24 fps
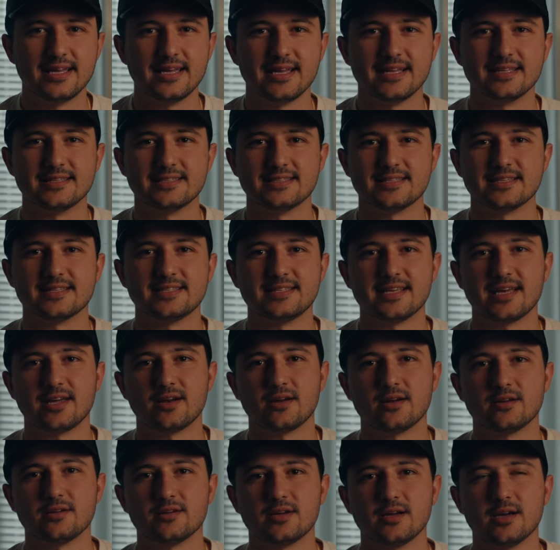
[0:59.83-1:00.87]
It sits
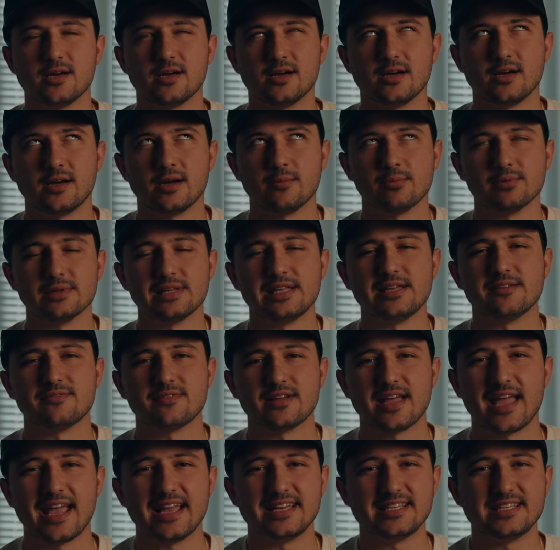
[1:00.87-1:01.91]
at, I believe,
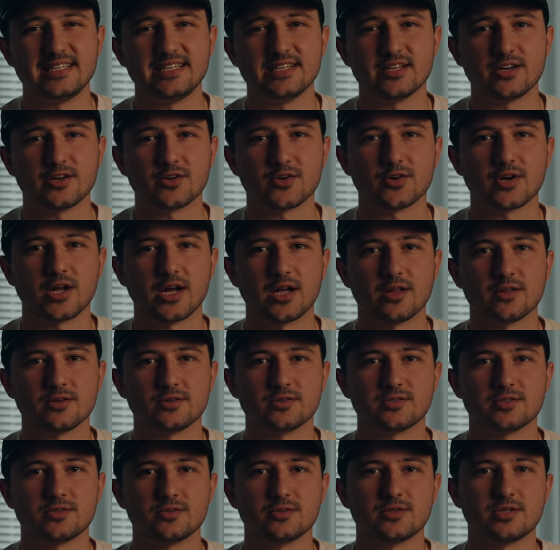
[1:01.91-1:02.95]

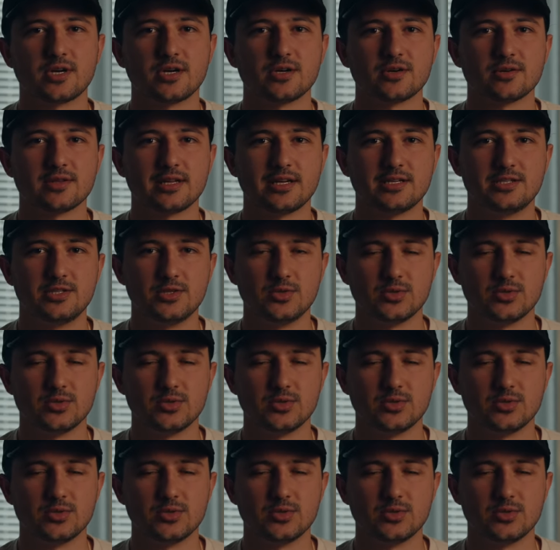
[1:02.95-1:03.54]
$1,800, so under that